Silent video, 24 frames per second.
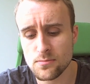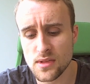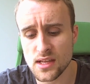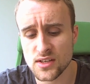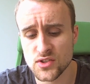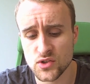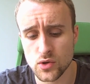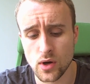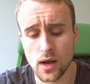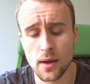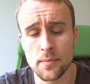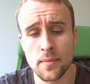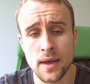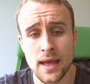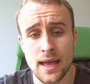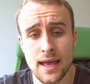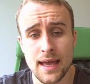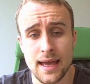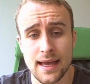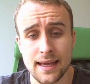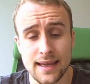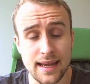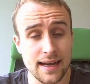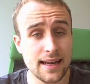So I'm
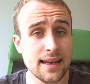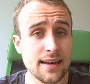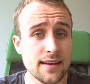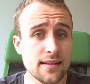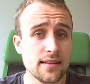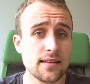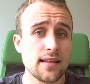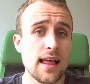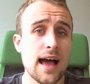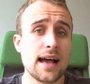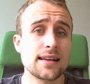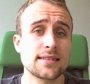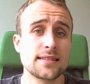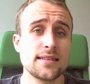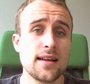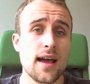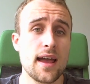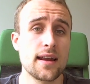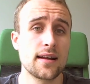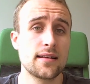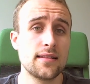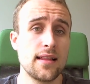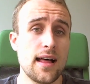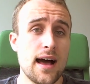getting into the last
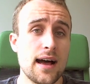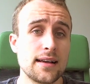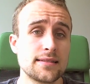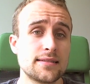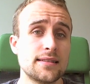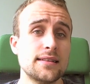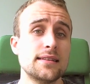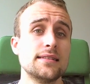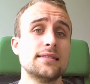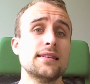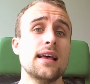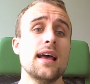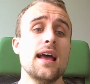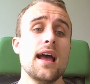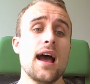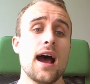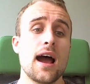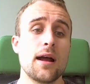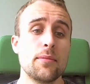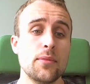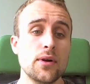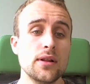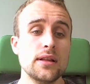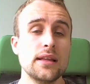nine classes.
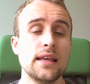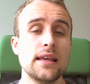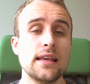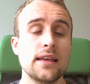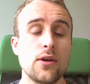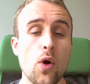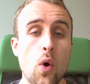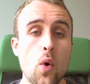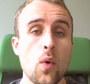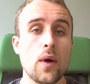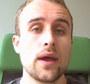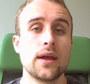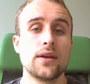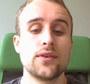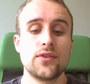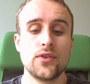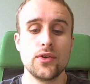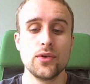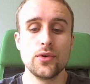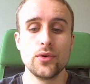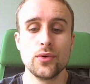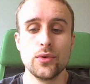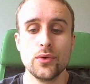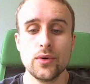I'm really going
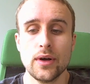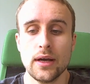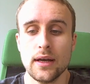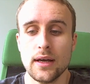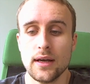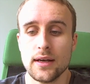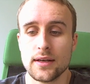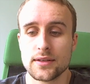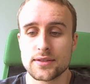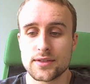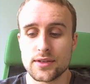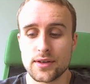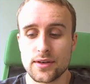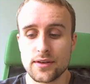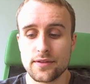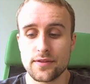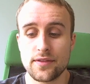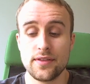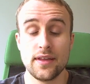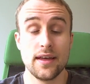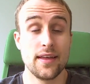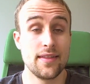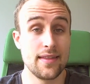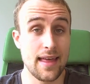to sort of
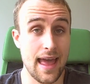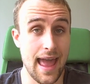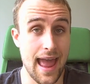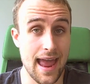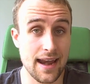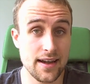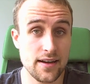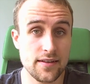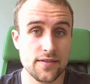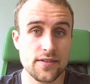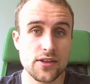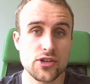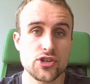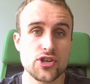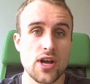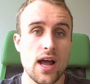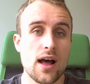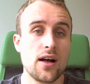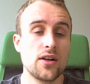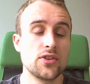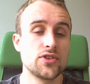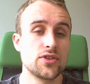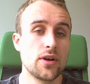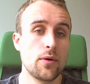the, the end of the
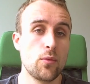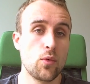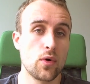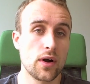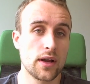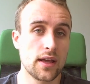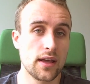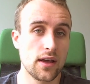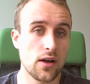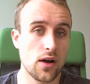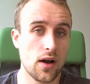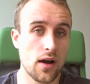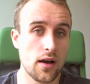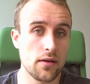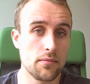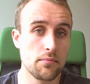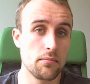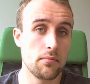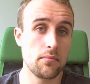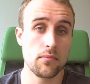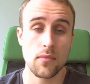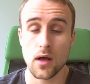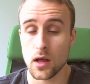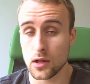challenge I'm working
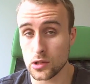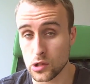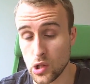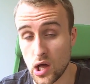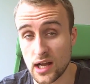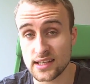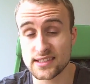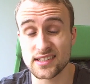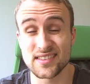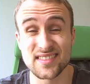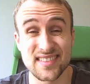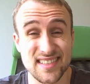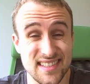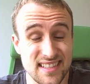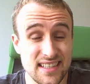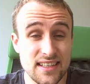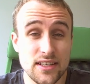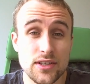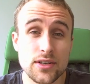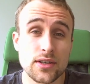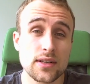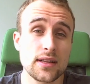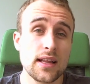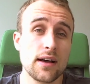on. Lots of
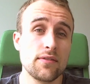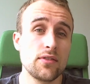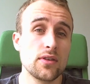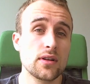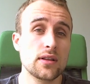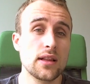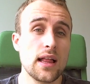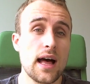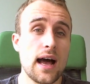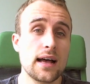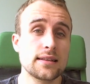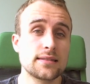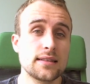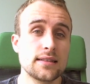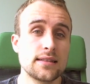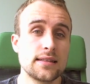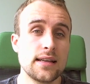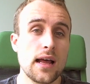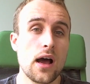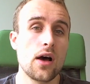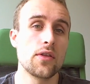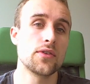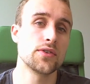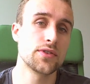senior level classes
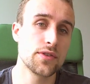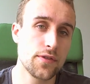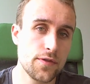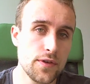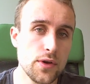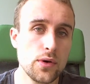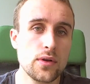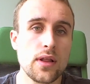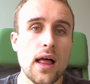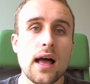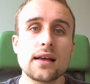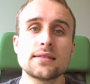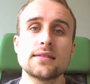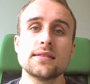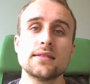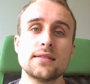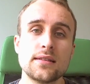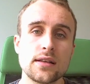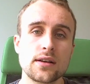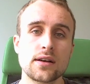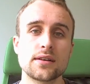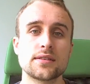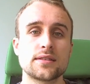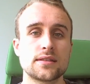now. There's a few classes
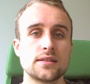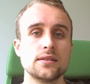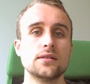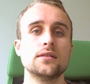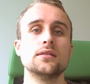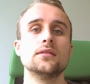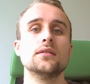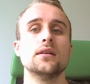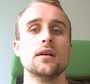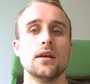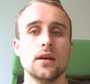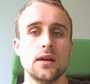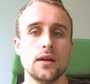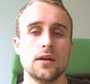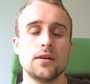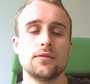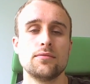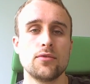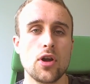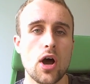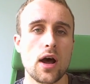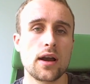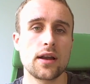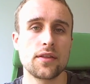that are still
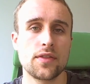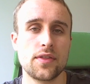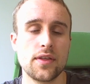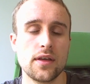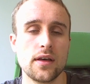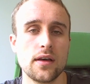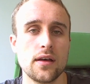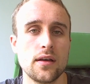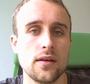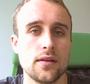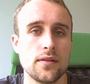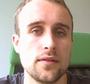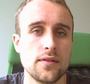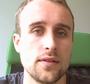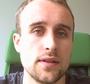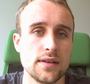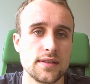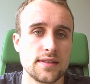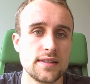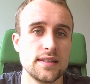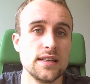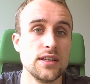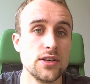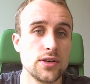not at the, the
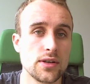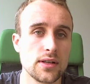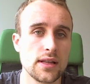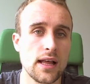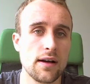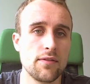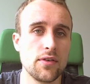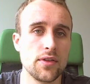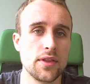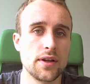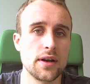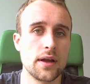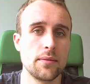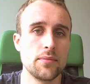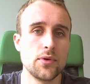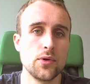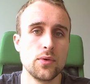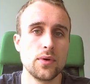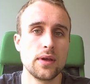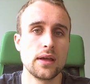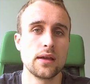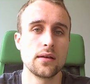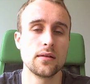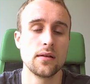senior level that I'm
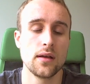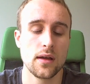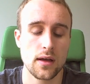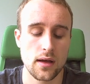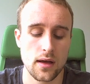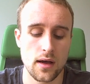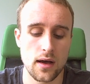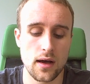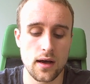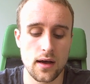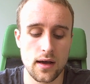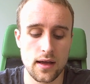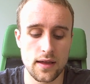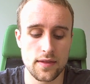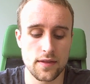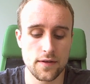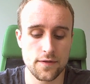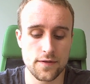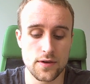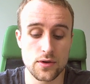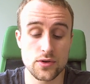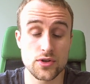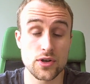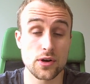doing uh, in the
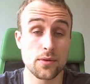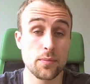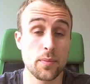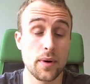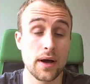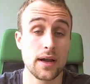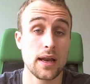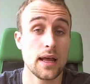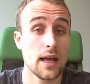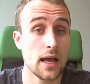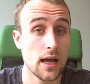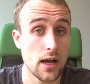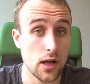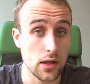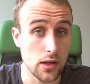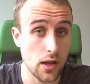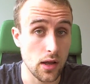future, but a